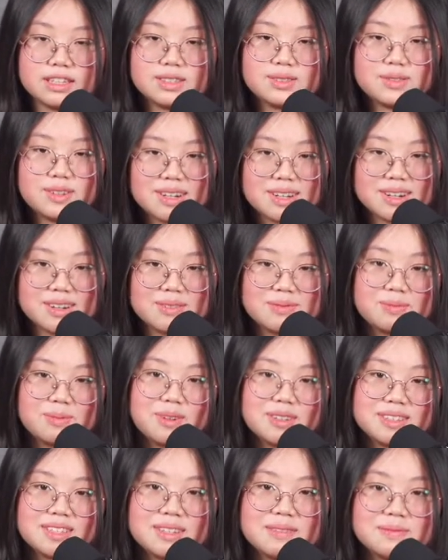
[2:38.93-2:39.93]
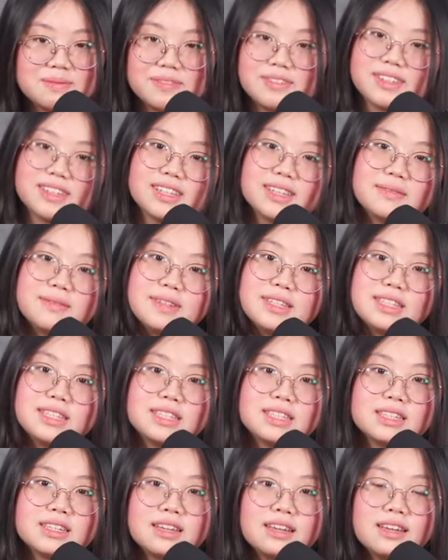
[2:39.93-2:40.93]
network of protein
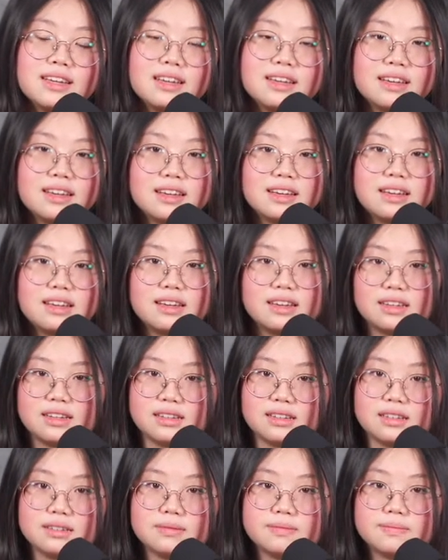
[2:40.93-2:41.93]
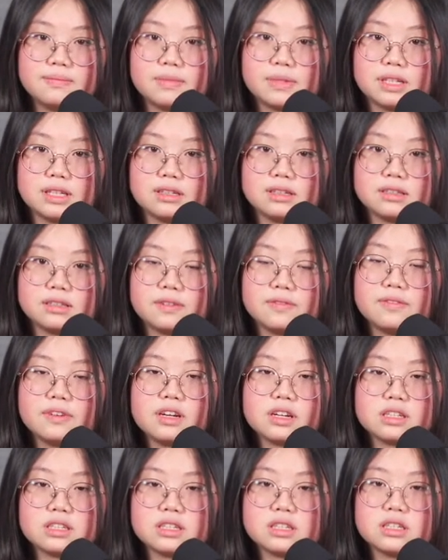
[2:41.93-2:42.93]
filaments, and the
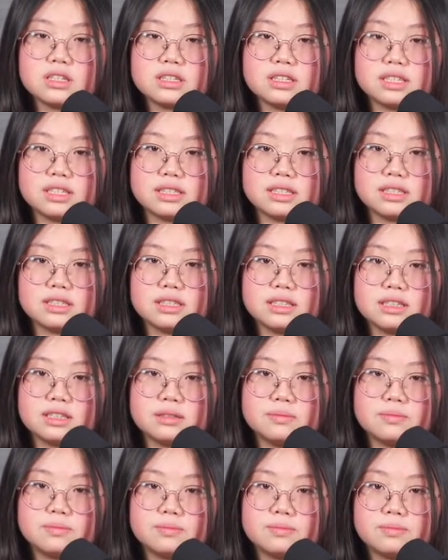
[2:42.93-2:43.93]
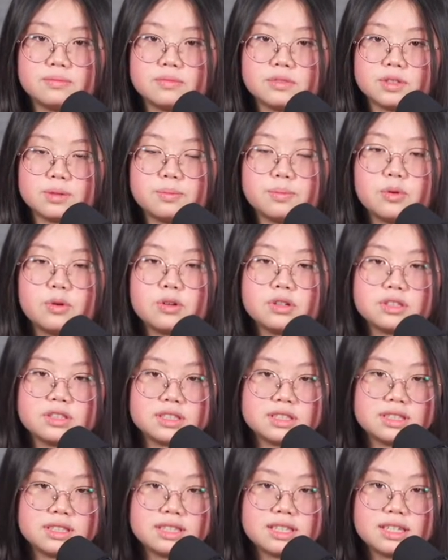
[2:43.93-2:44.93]
function is it
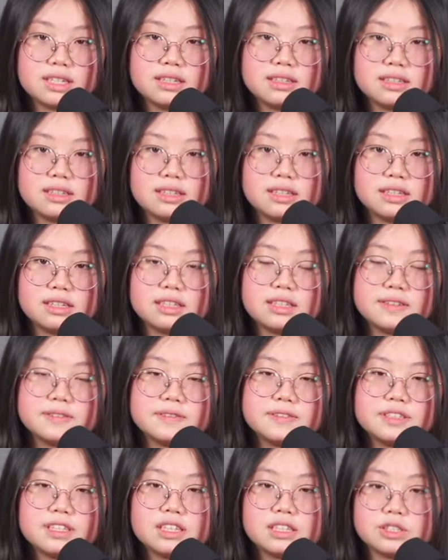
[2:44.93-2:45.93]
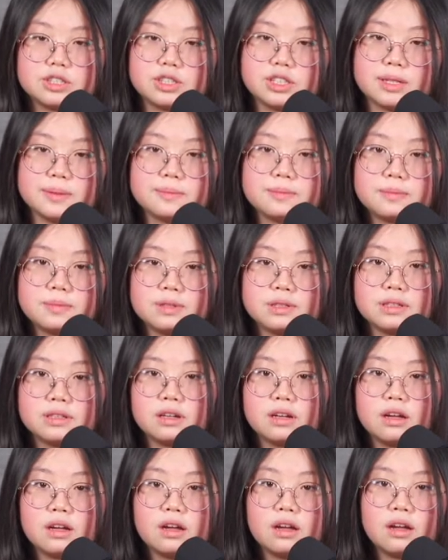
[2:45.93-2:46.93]
supports the cell and gives cell shape.
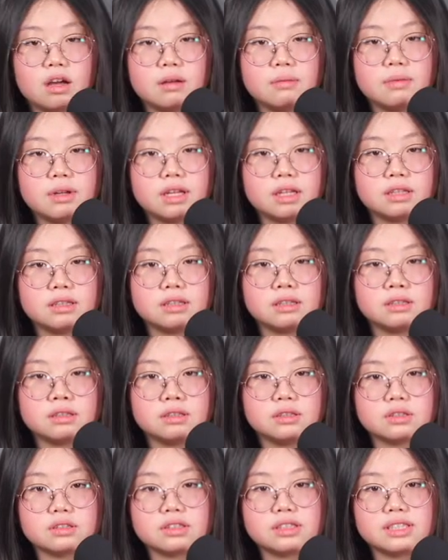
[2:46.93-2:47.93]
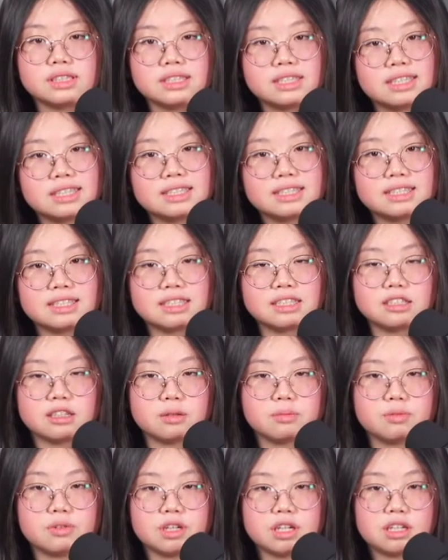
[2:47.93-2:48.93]
Um, and nucleus
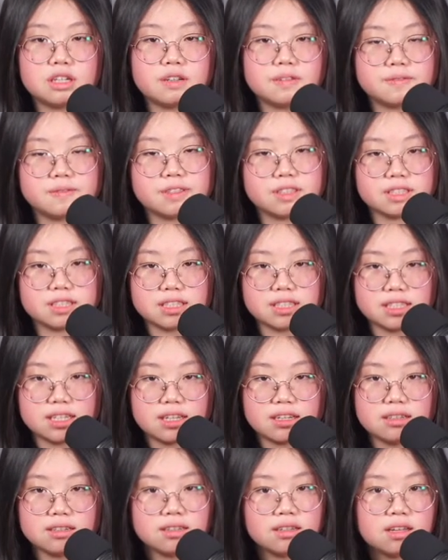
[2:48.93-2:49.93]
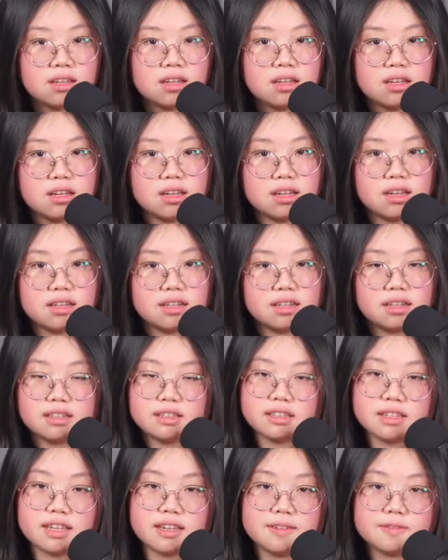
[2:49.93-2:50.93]
is the brain of the cell, and
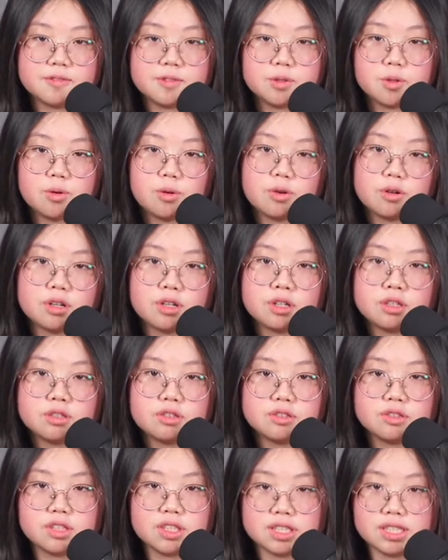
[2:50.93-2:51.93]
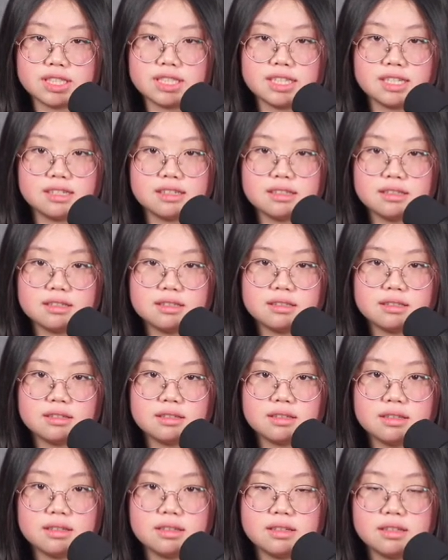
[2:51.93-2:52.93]
it gives order to the cell.
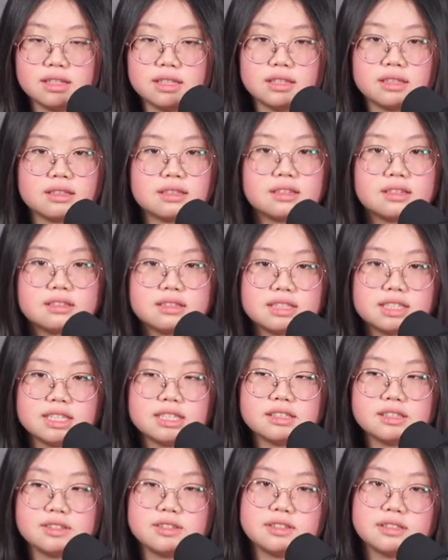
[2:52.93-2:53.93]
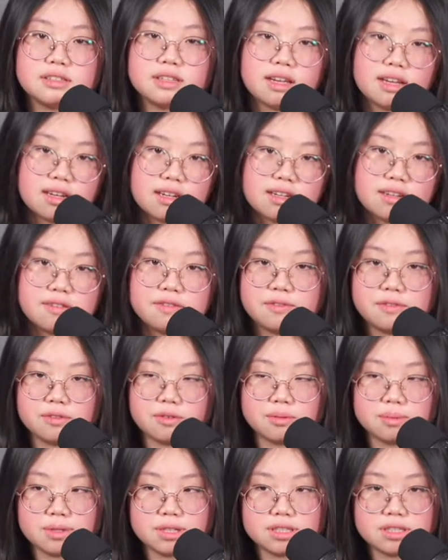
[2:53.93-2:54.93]
And it contains genetic
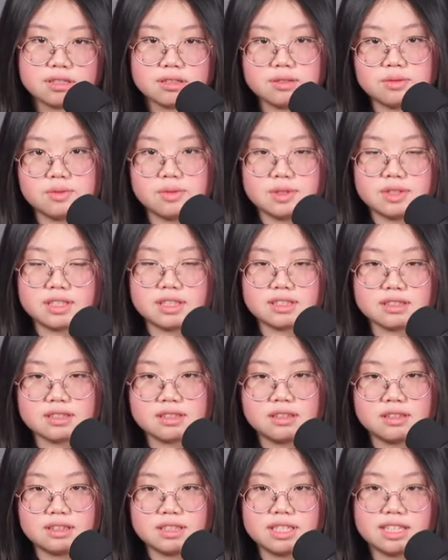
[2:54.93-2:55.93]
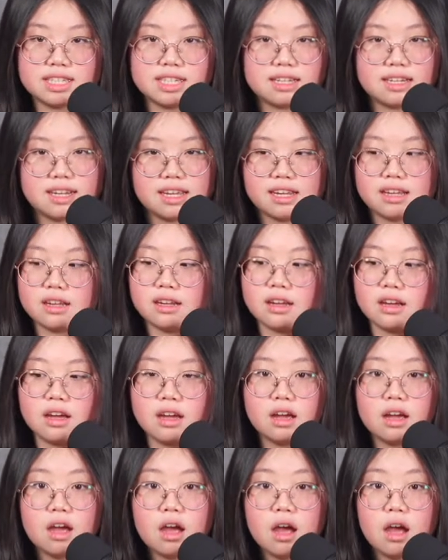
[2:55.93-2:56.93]
information, which is called D N A.
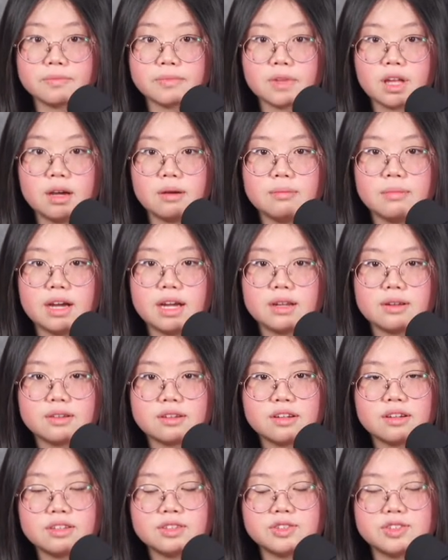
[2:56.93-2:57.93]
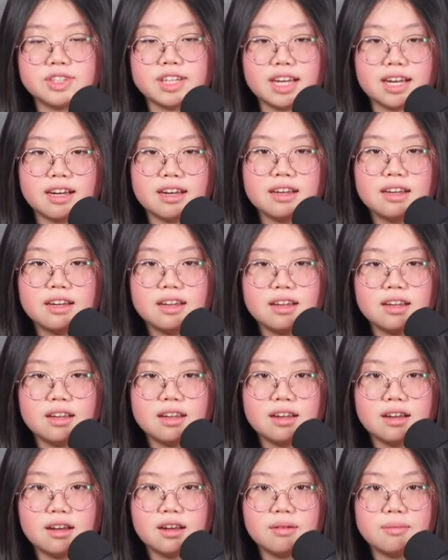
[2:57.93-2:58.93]
Uh, mitochondria.
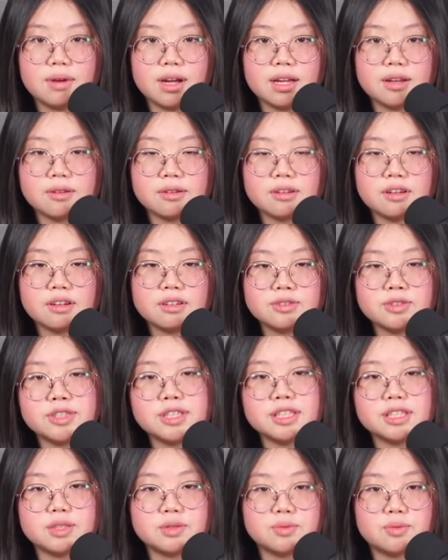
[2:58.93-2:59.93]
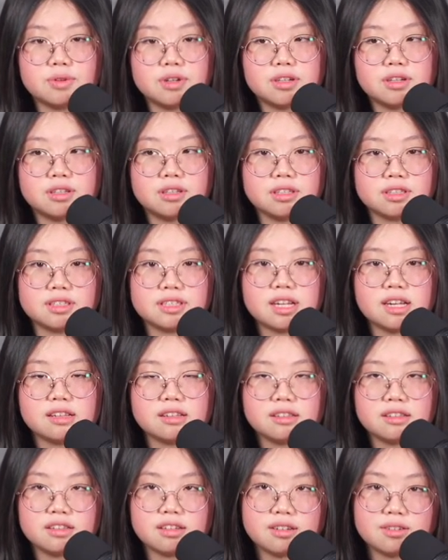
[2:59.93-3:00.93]
Uh, mitochondria is where the
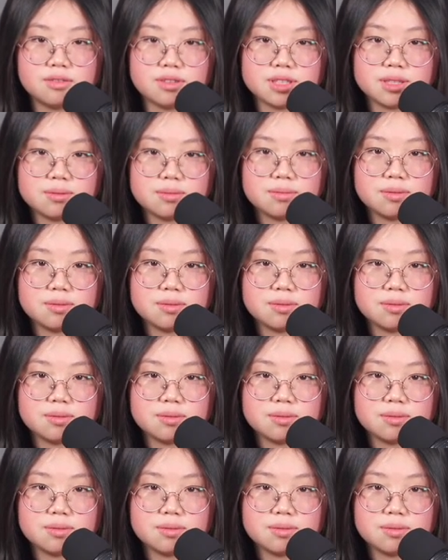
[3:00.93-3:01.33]
cellular